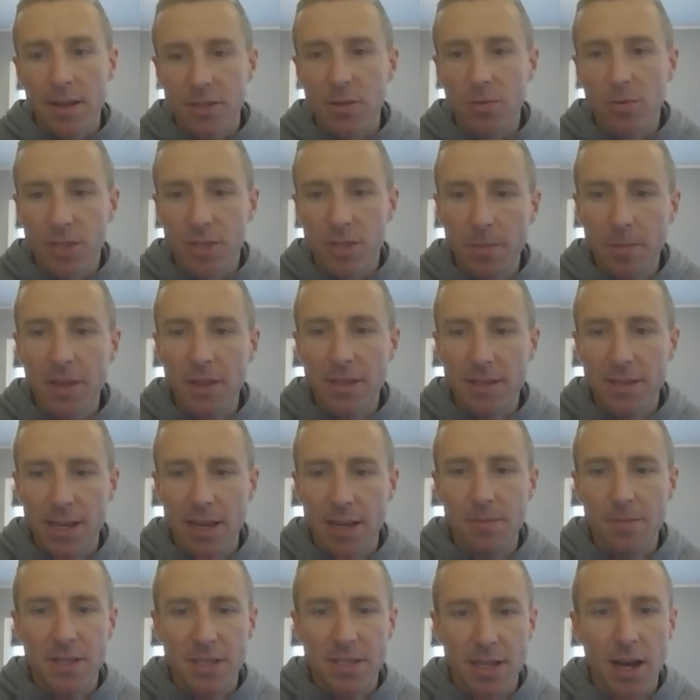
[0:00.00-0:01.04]
and so some of the
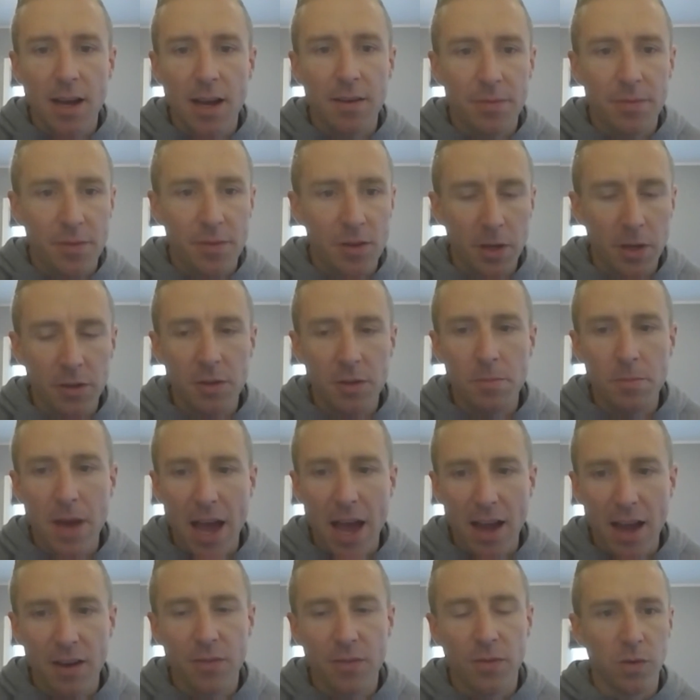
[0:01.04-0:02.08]
same stuff, billing
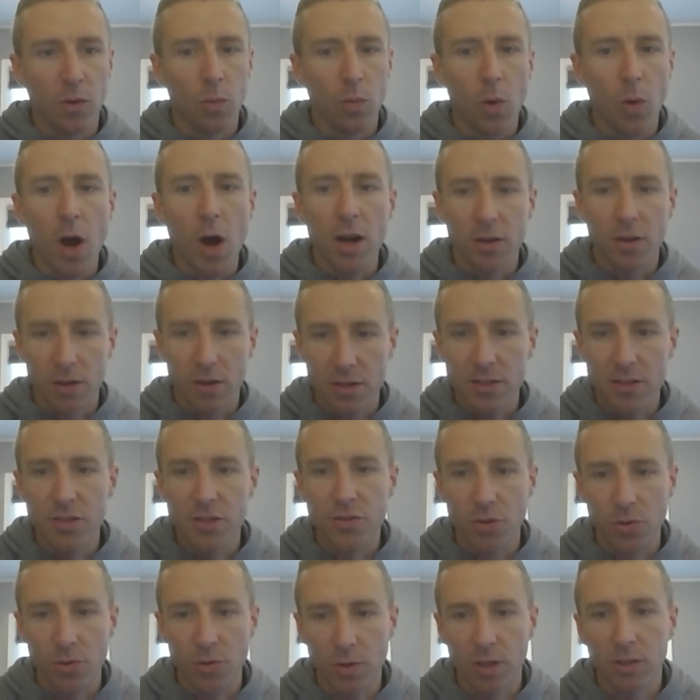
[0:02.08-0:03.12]
back for water and
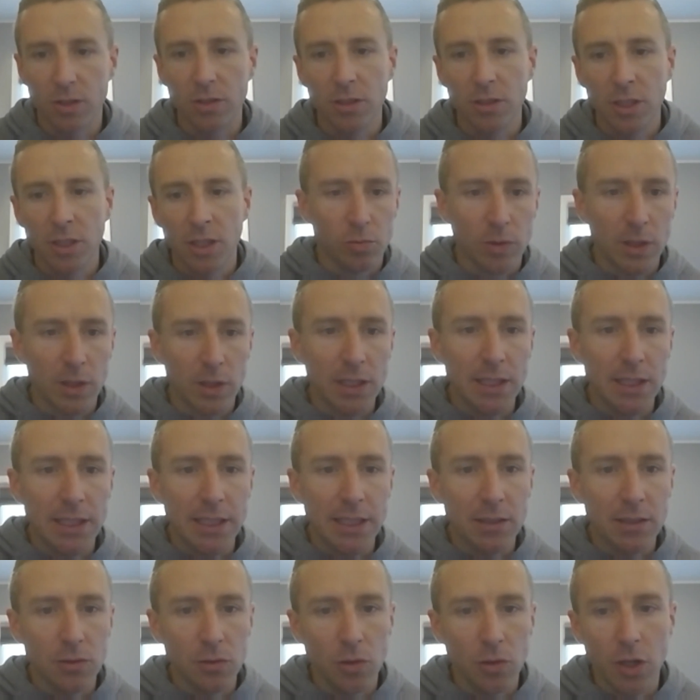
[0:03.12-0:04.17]
sewer,
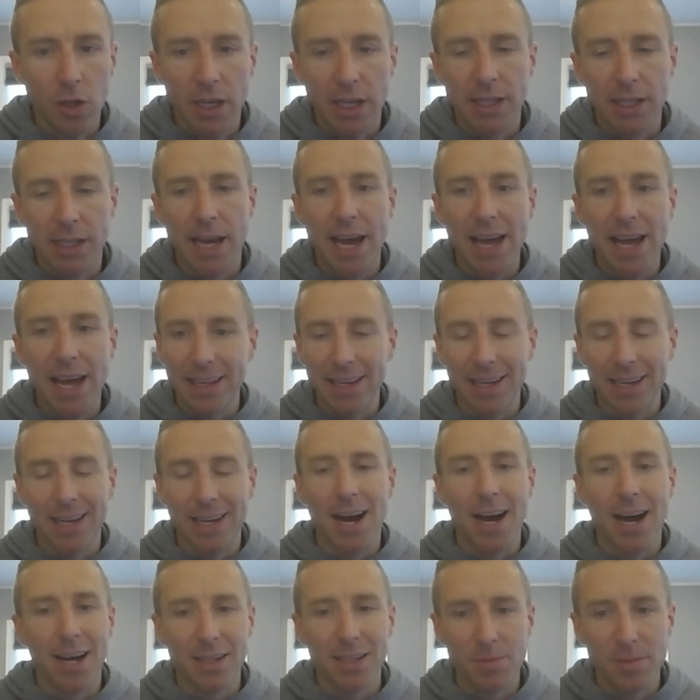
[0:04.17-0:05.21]
really looking at
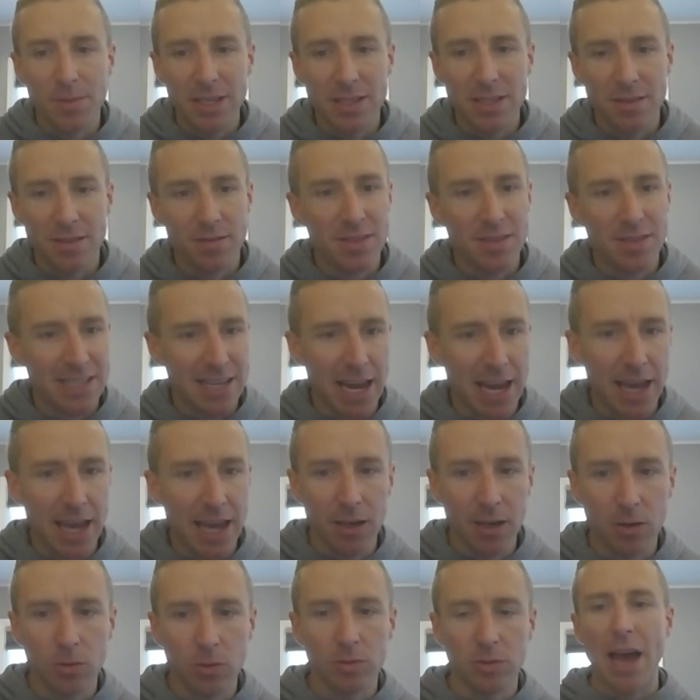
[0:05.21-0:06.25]
economies of
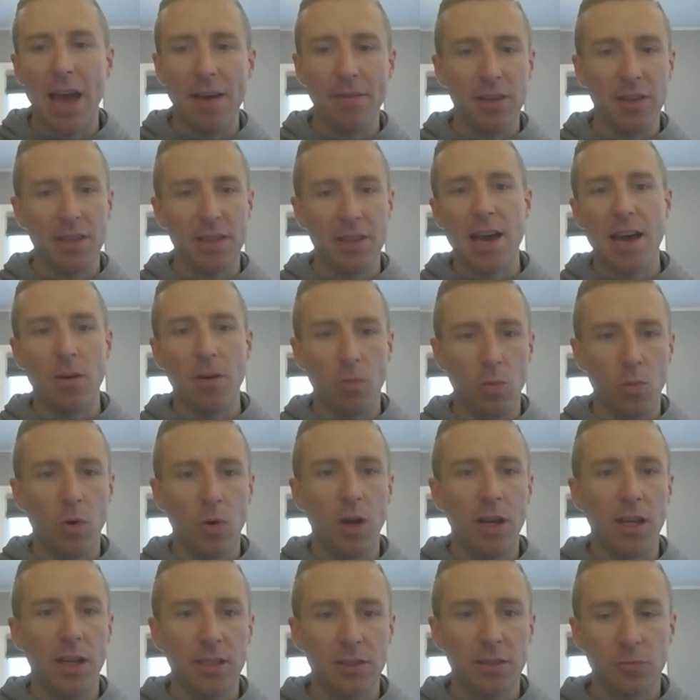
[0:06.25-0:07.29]
scale, having that
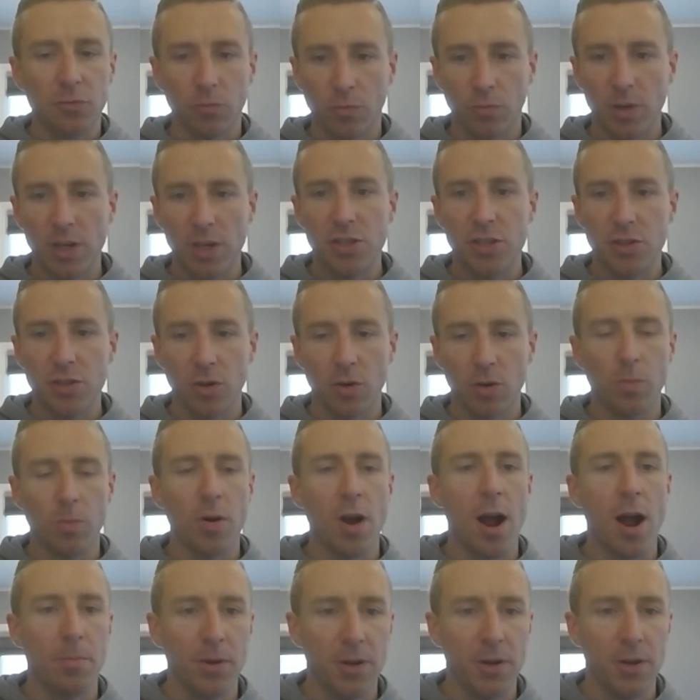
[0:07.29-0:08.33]
one regional
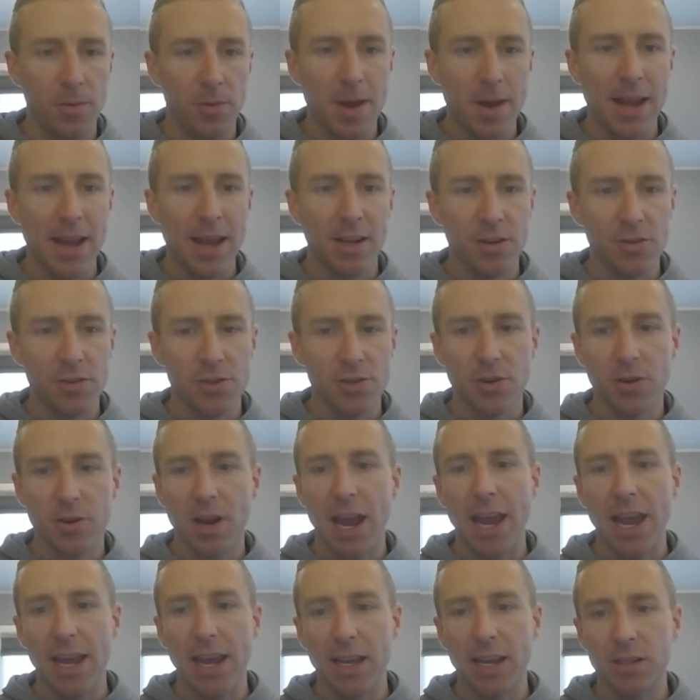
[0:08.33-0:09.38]
property
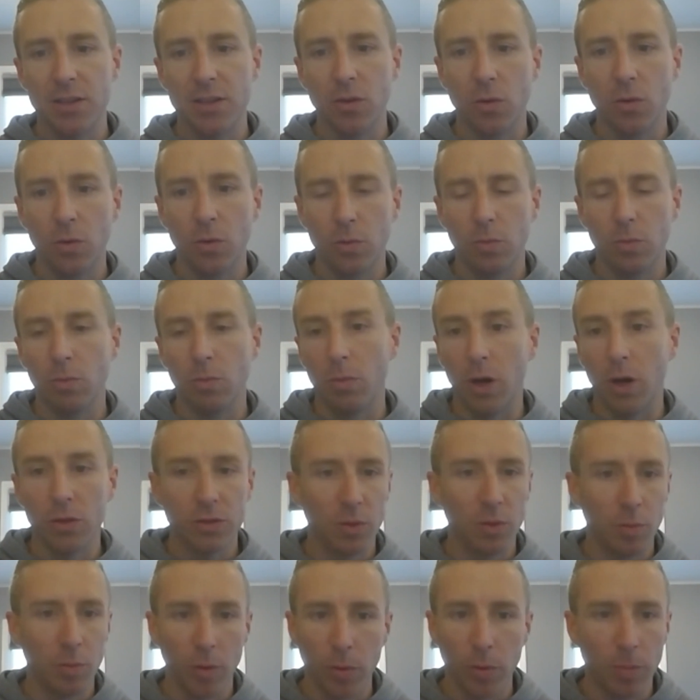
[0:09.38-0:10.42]
manager handle
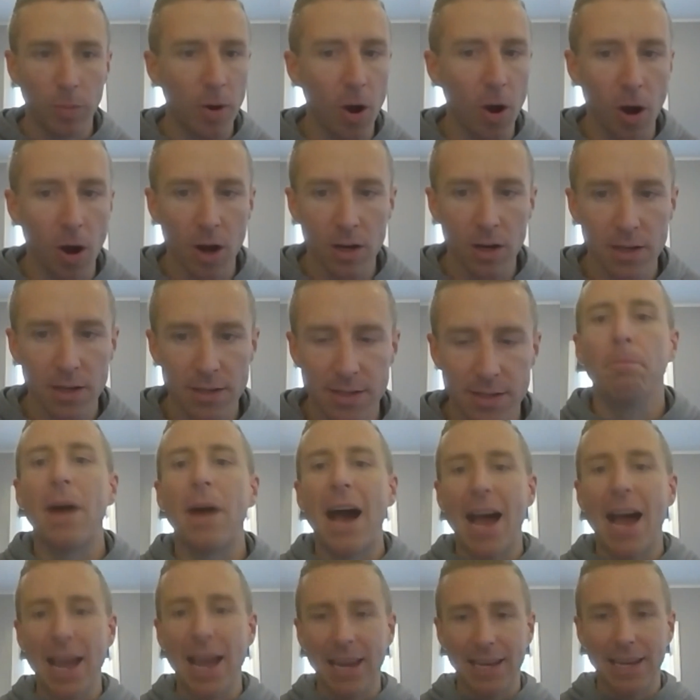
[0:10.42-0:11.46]
multiple parks,
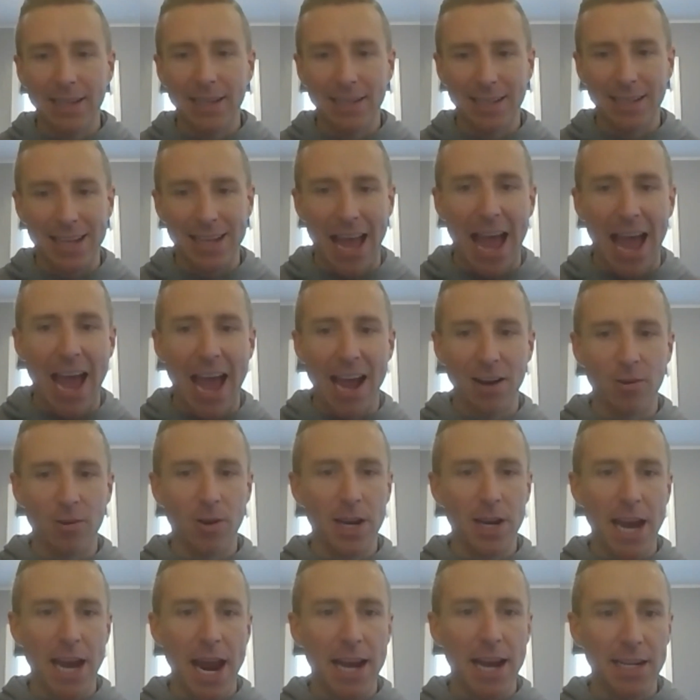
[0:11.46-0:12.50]
buying and
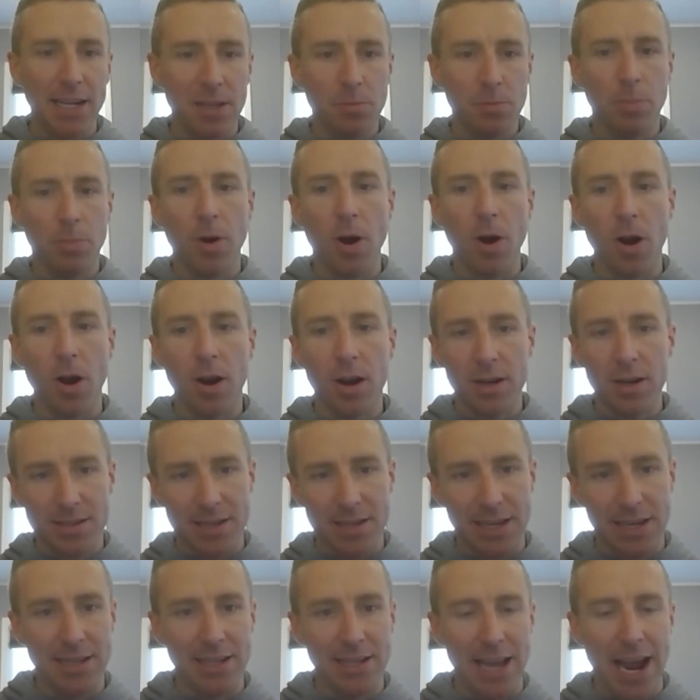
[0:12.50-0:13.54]
aggregating
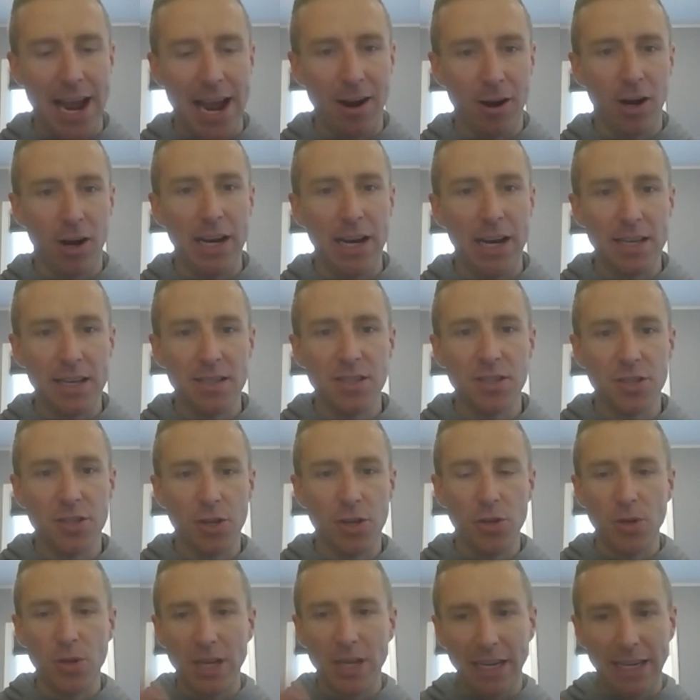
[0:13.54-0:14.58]
parks in areas so
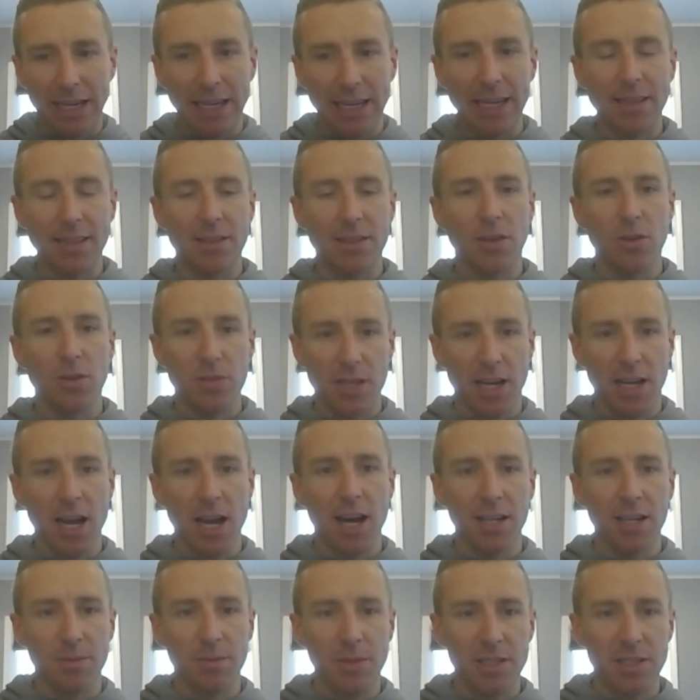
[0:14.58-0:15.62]
you can get those
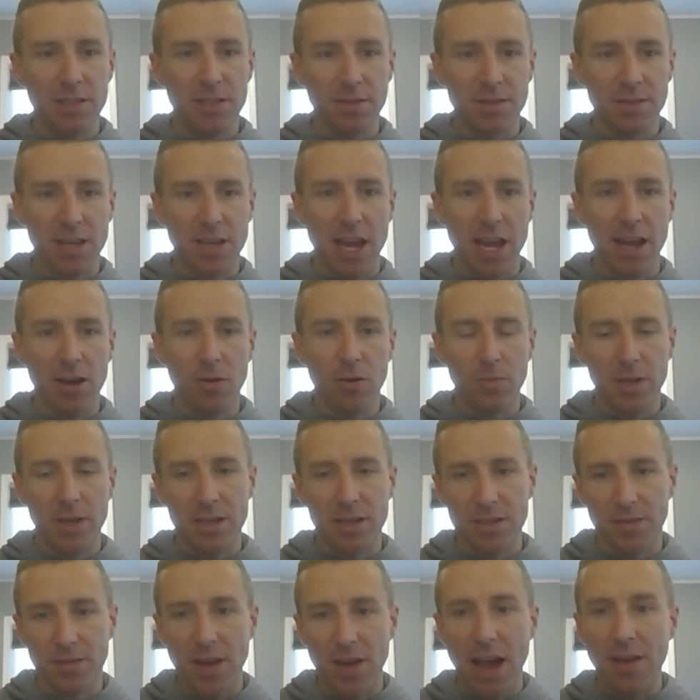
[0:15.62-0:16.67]
economies of scale.
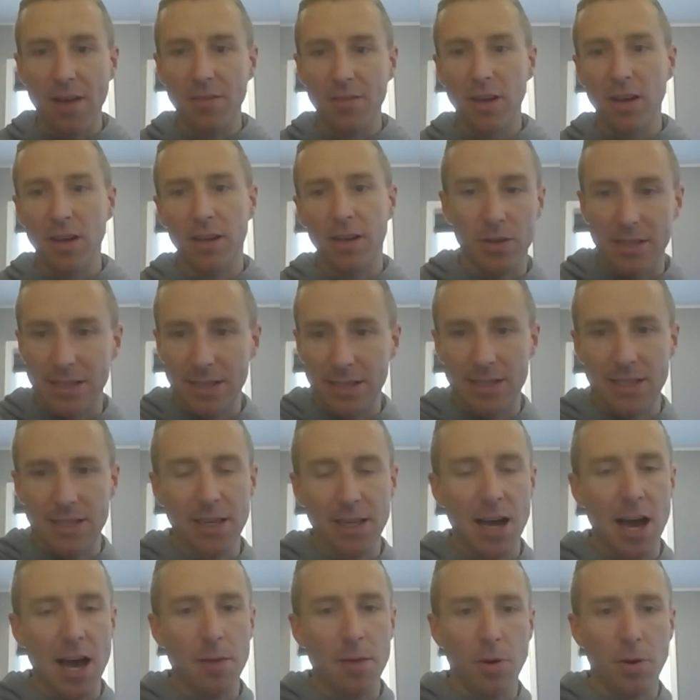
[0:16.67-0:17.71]
Because if I have a
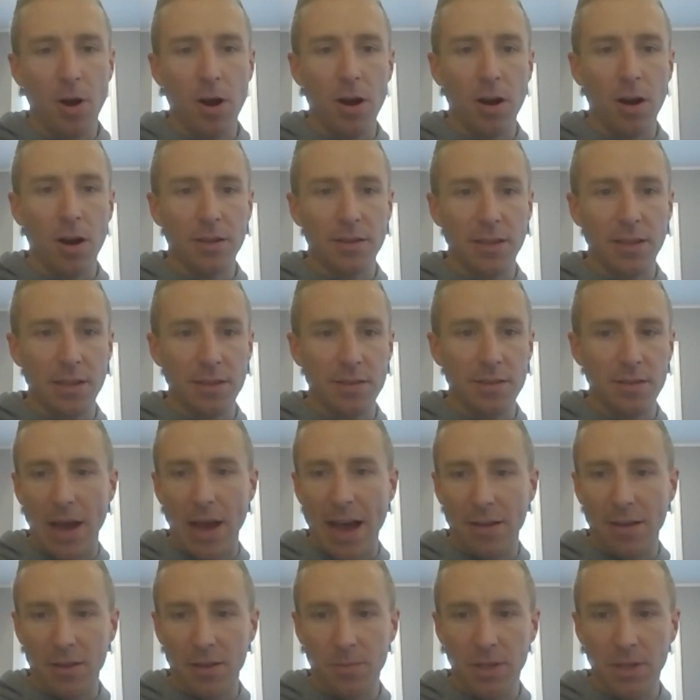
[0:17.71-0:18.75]
60 lot park that's
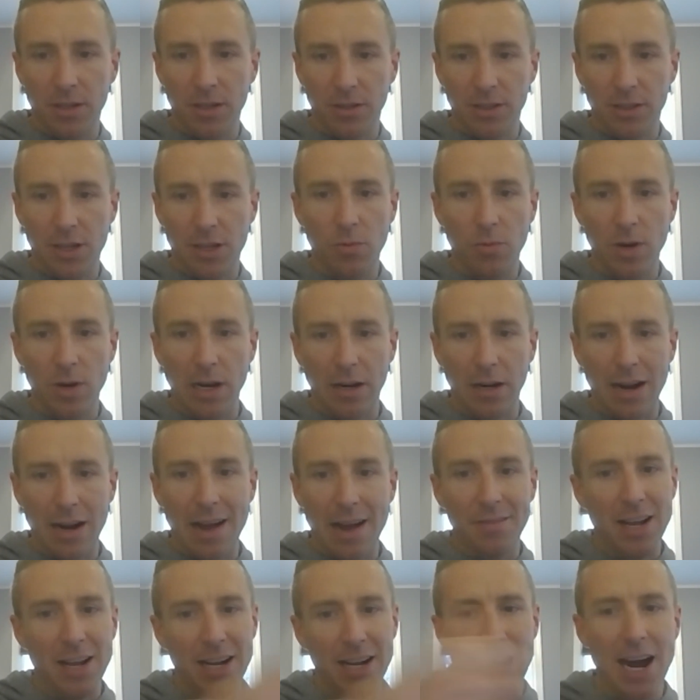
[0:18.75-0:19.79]
out in the middle of nowhere,
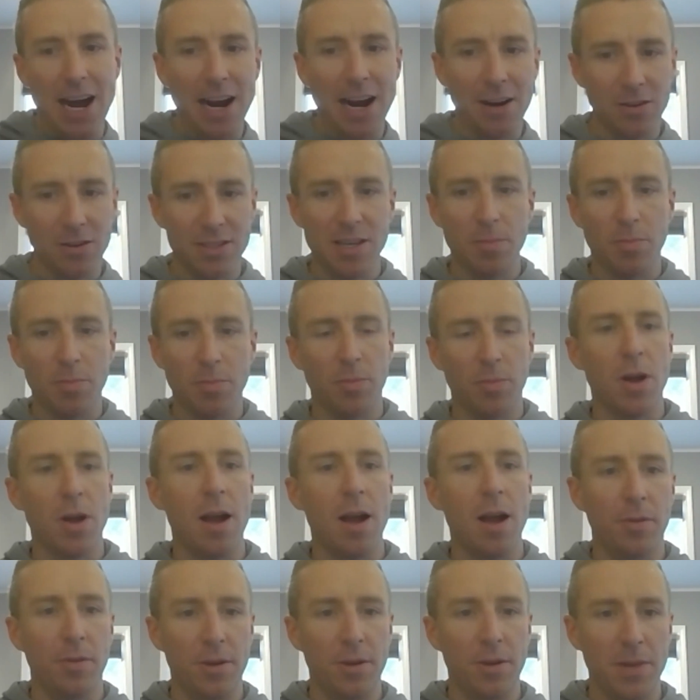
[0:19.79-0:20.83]
I've got to hire a separate
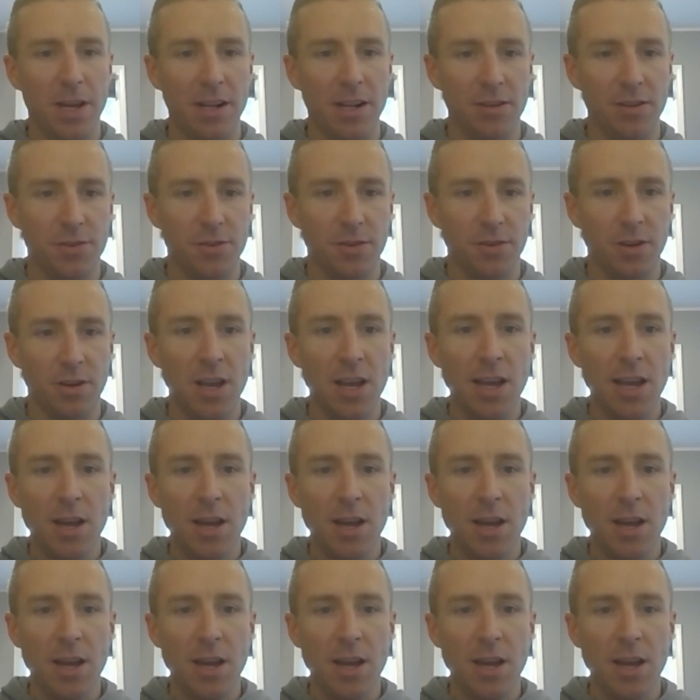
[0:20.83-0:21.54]
property manager.